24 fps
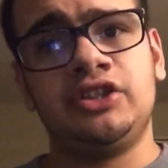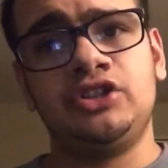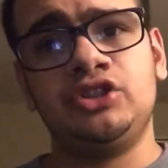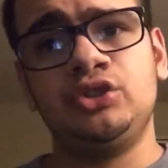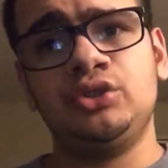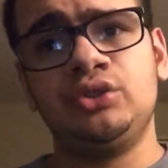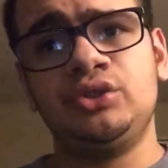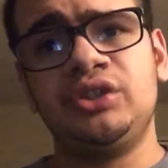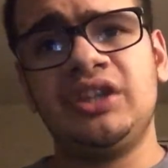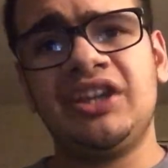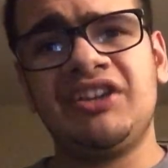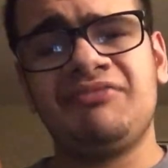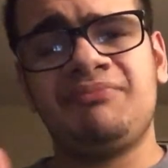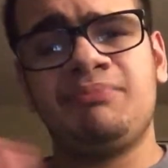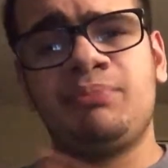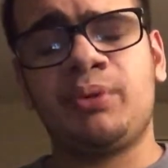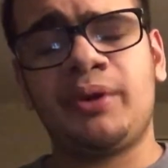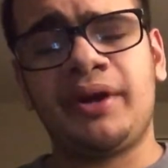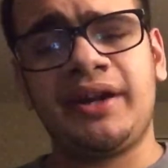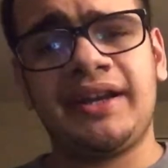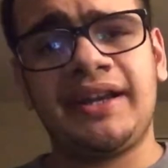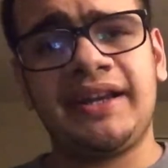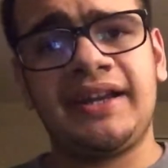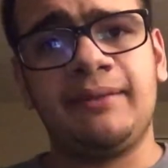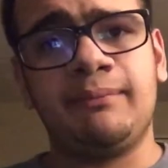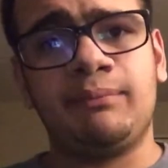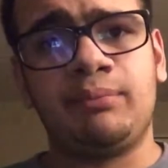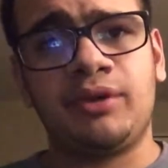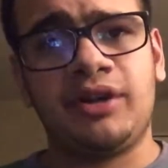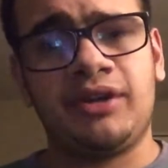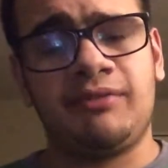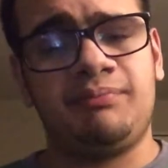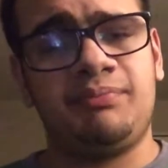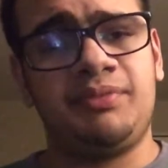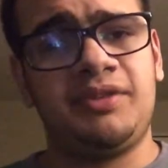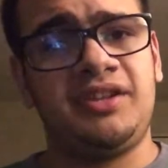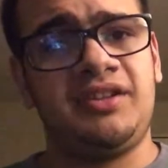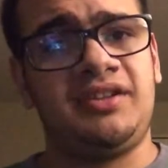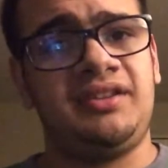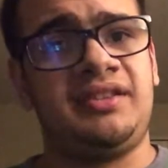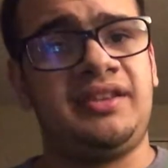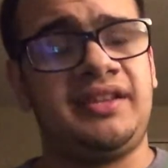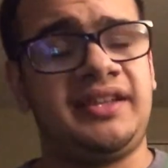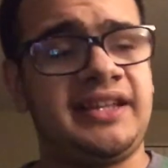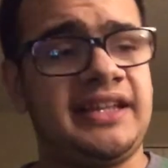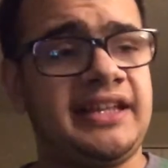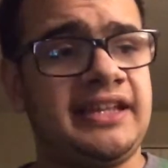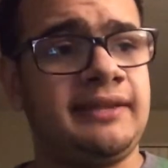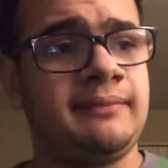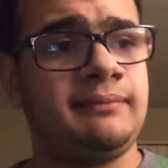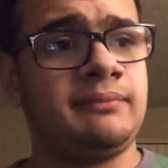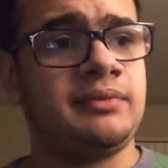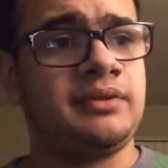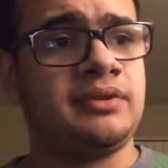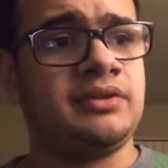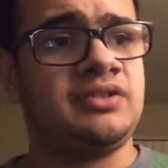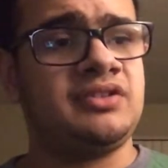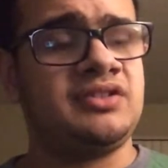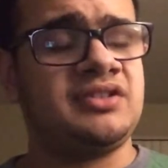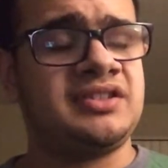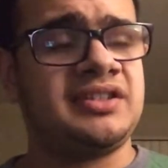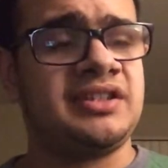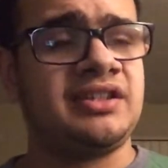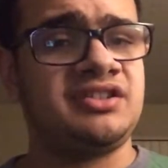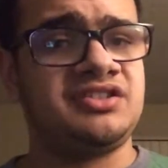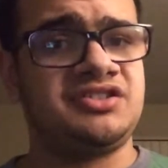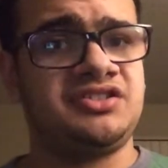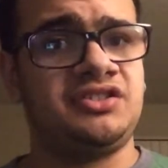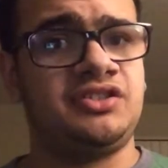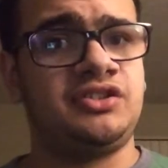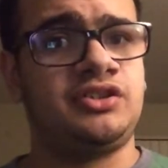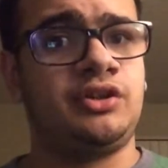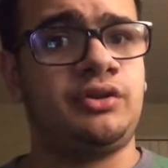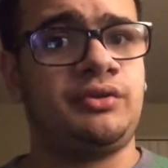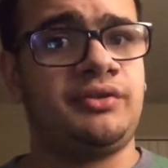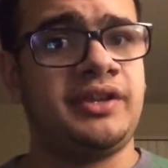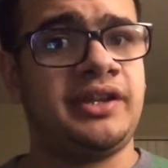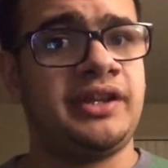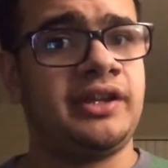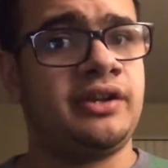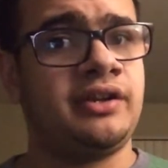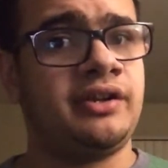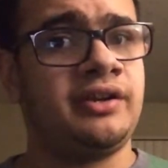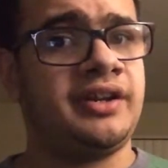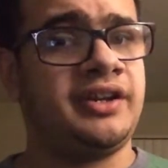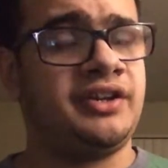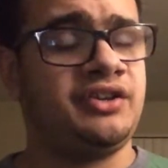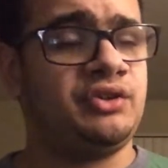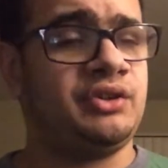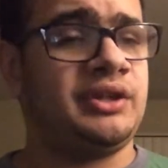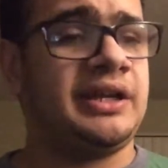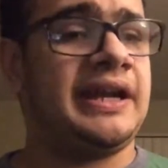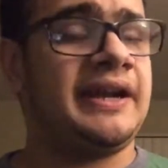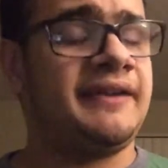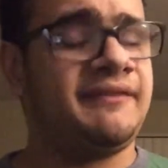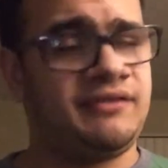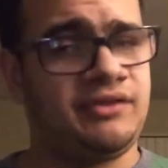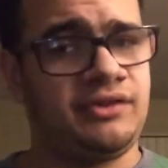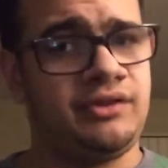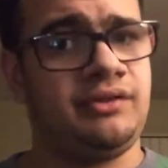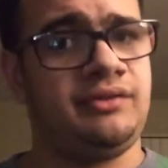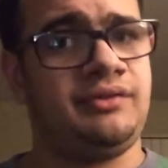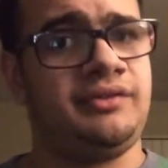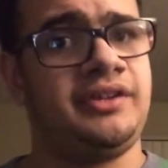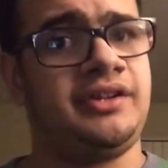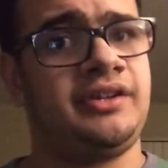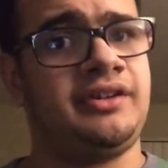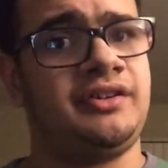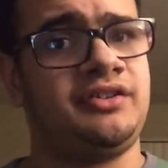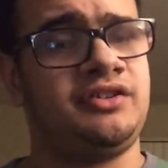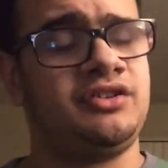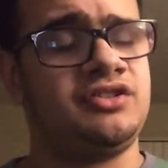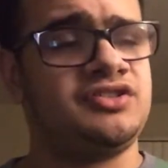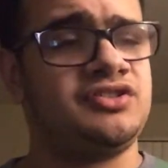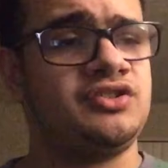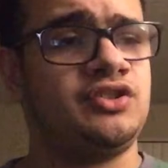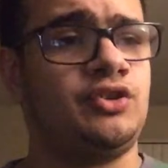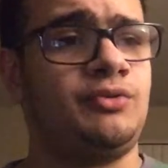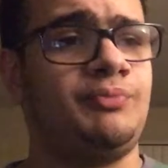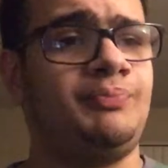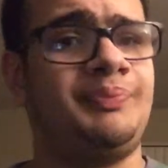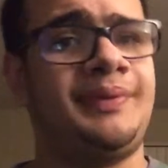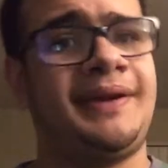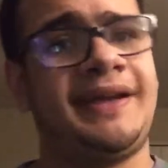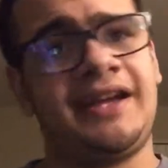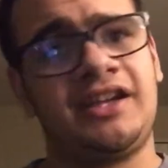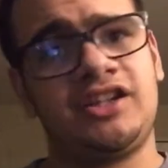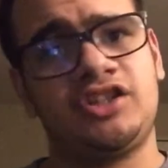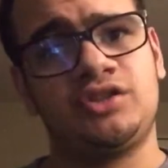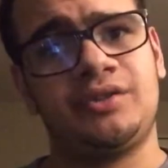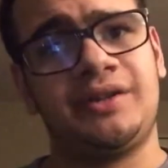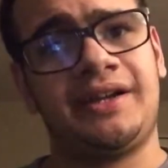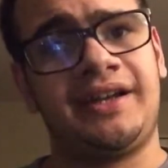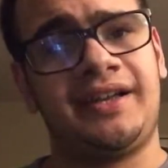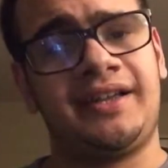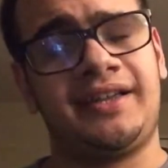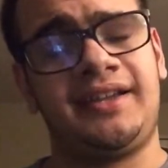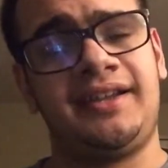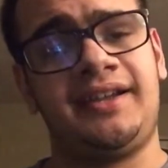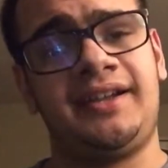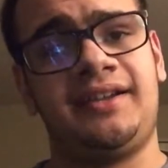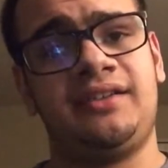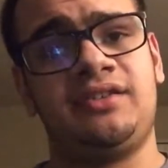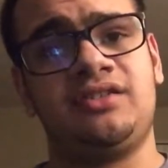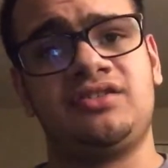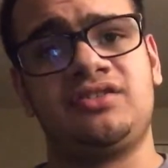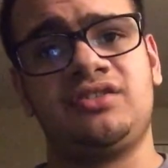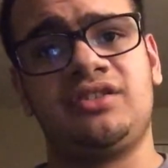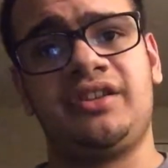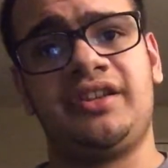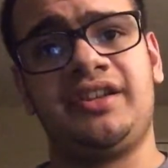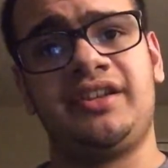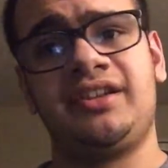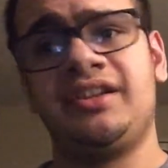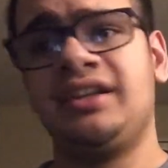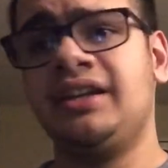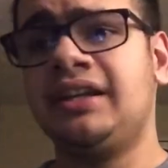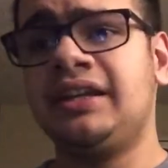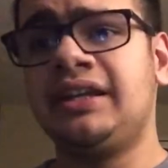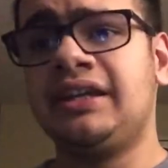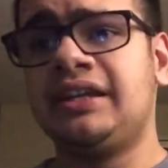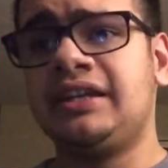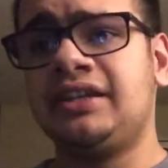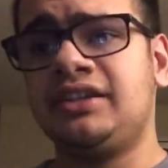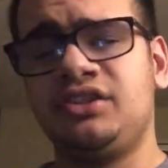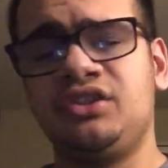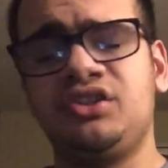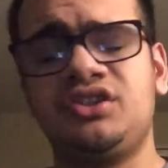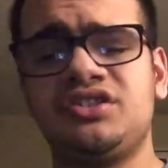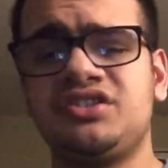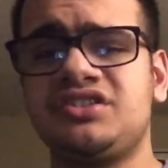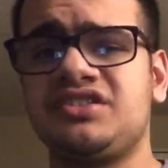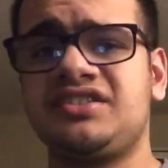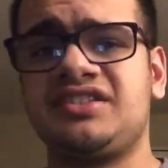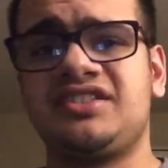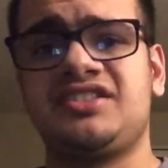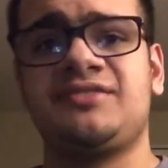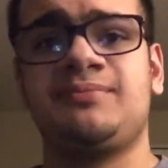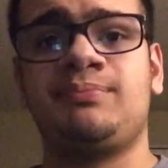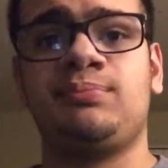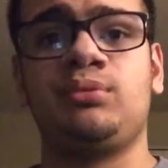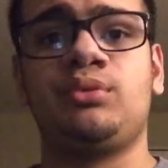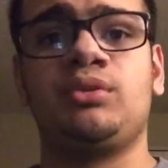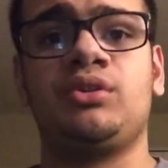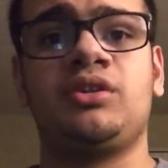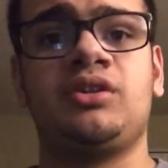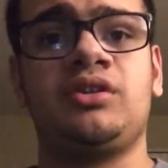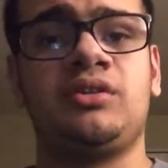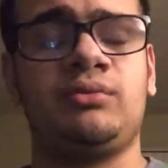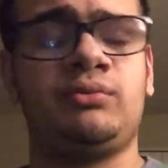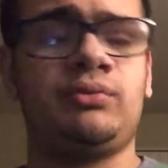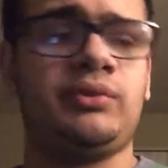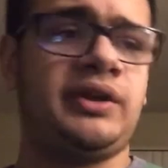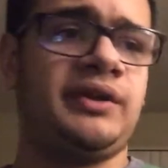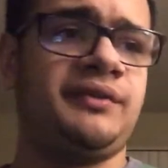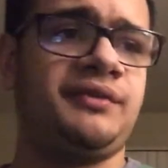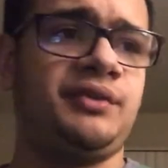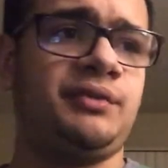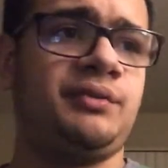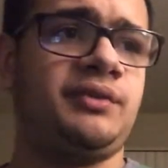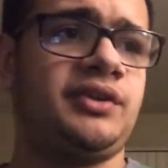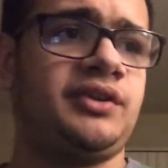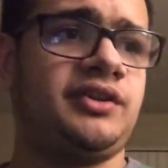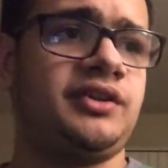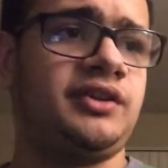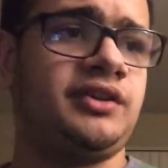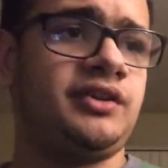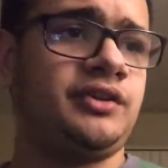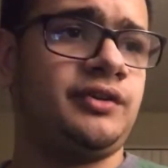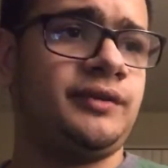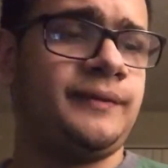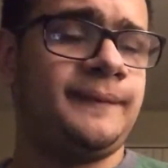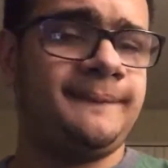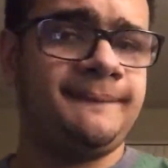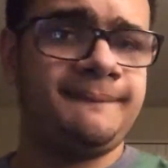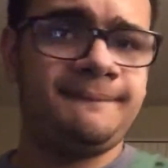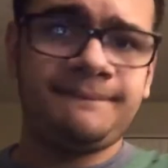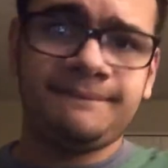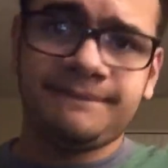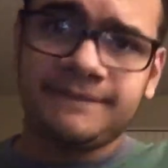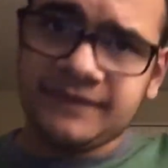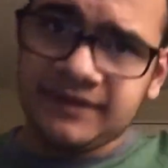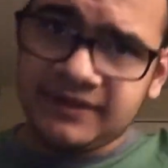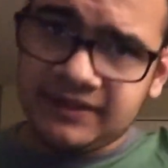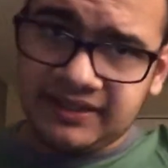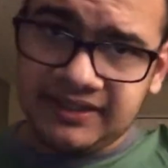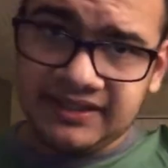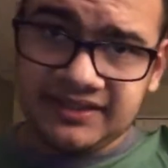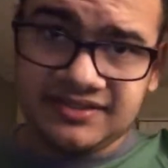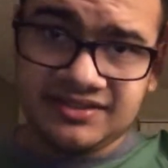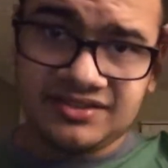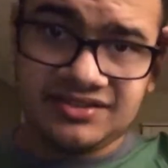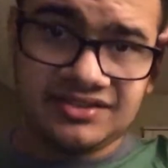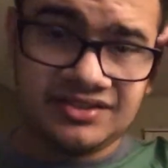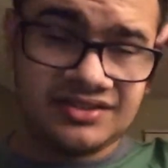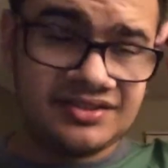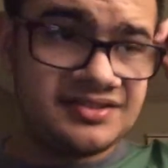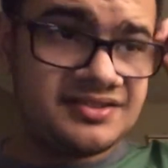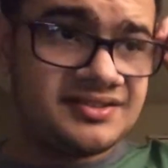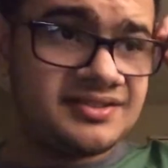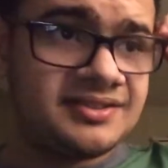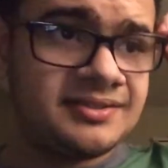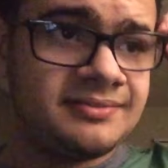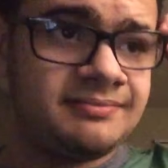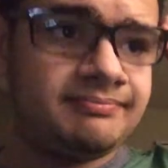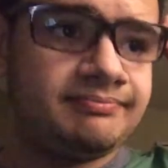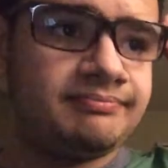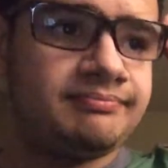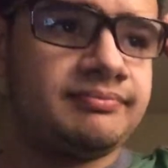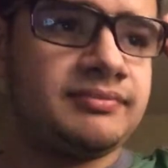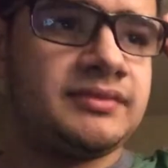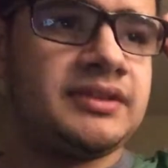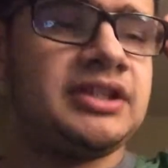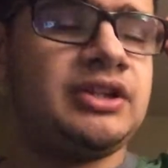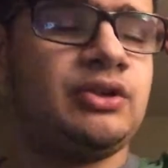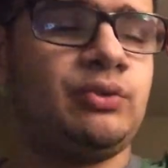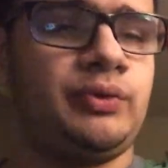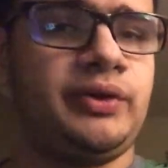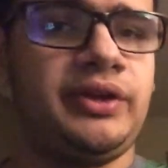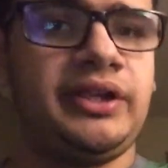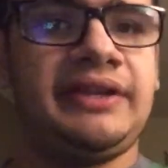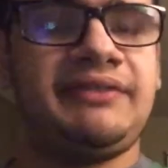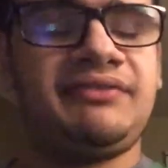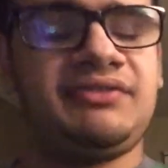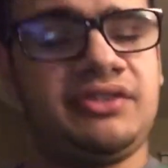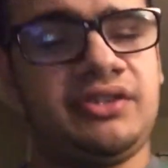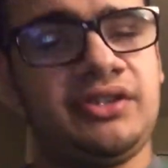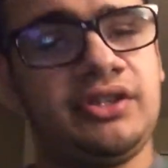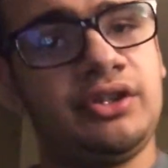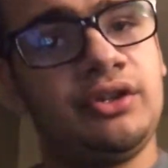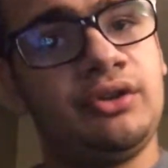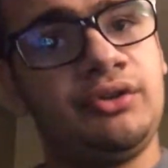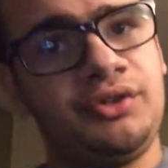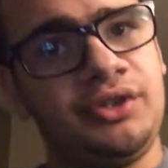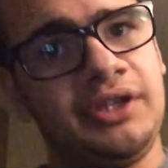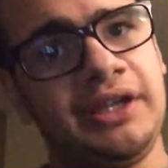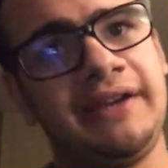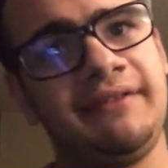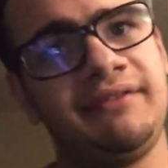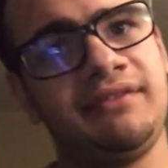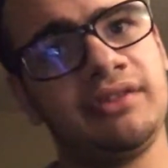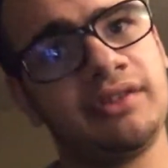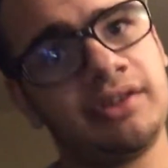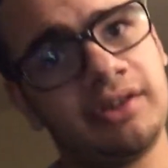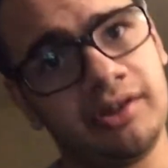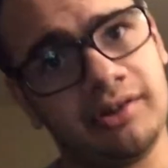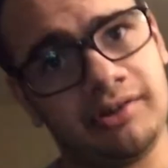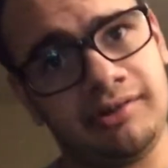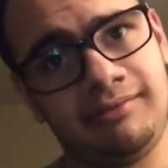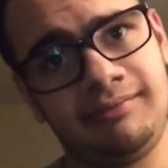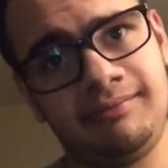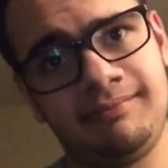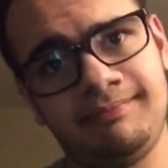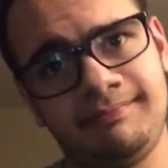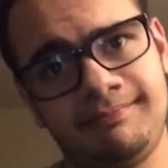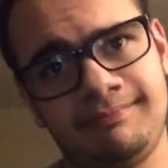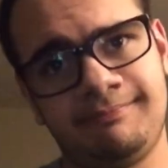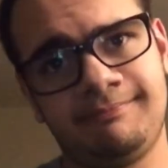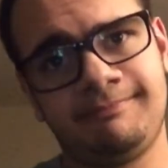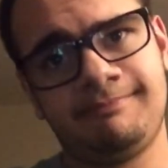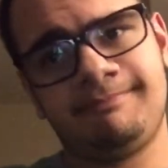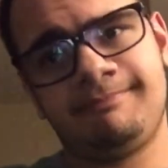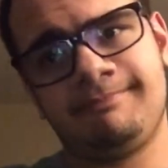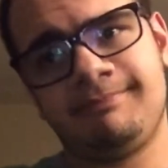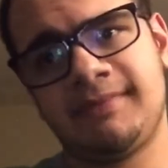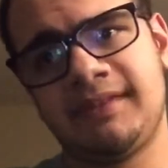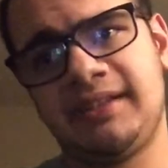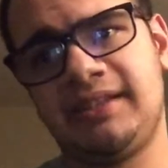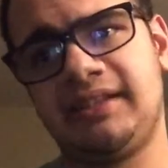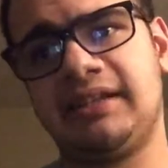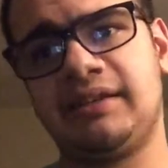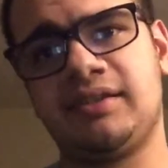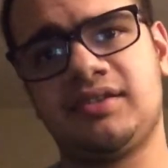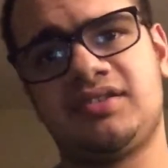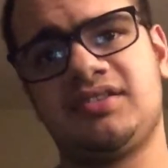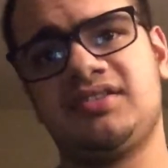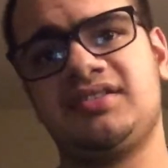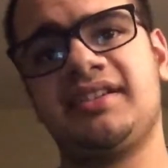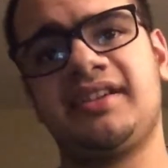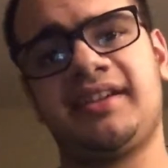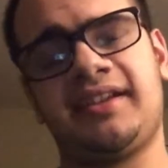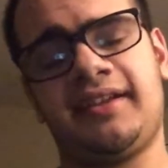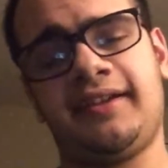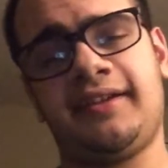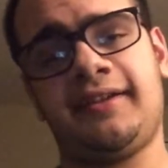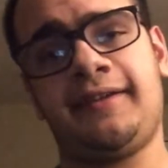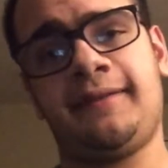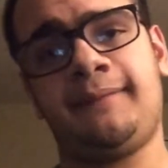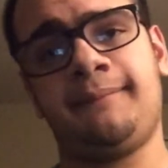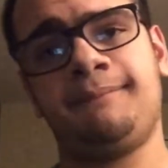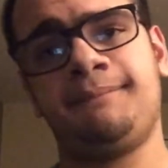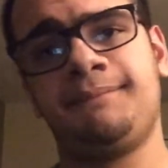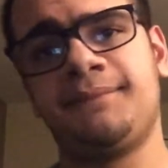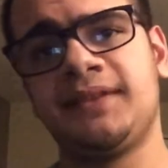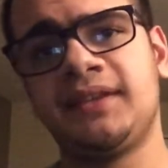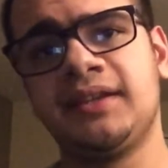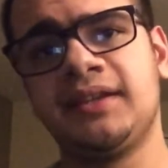you have point A to point B. The game tells you to go there, and you have to go there. There's no backtracking. There's no like, you can just explore wherever you want to go. It's just where you have to go, you have to go. And now it's the second game.